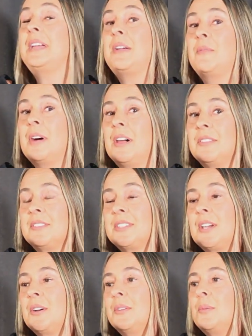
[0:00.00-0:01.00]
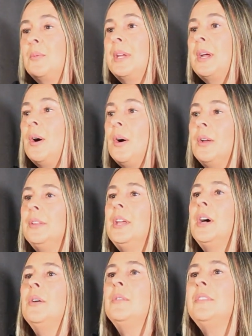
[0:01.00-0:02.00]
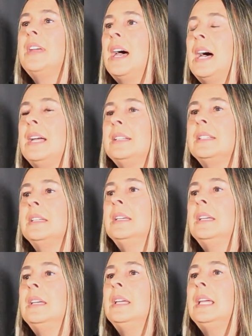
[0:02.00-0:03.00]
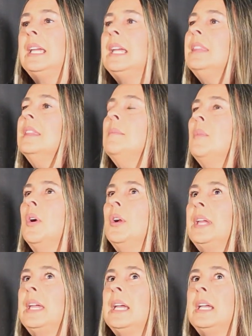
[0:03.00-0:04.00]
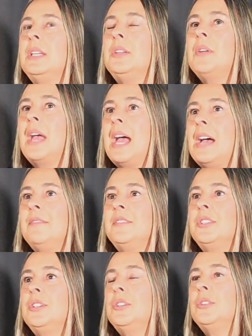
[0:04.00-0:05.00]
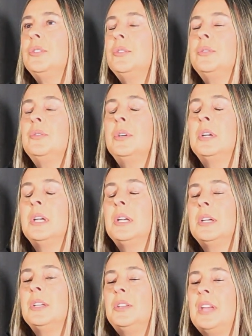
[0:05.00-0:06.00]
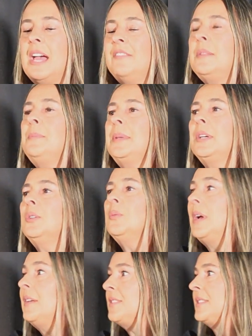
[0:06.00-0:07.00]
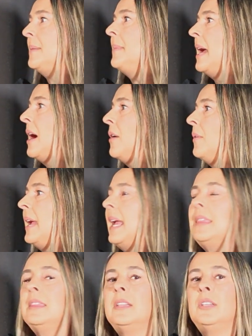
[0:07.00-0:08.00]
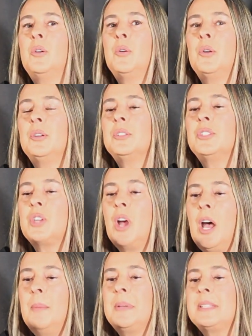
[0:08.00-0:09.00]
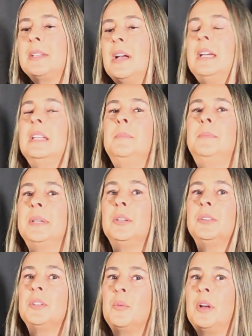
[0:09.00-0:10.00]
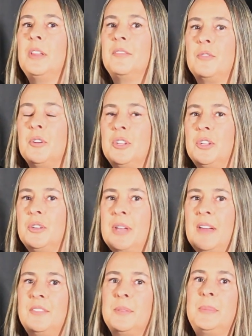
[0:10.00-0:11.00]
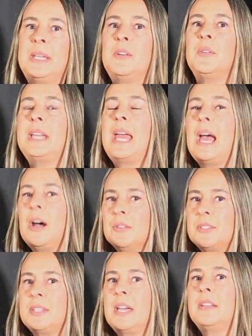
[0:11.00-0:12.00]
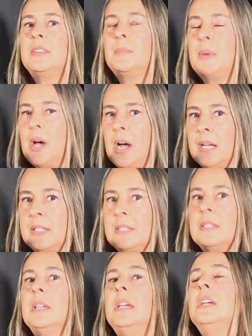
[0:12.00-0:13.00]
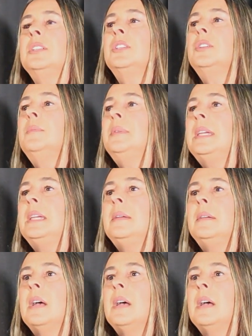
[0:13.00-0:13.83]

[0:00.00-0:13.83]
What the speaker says: wealth. So we all know that in the market, you have to build wealth somehow, and your job is not going to build the wealth for you. You have to be going outside of the box to be,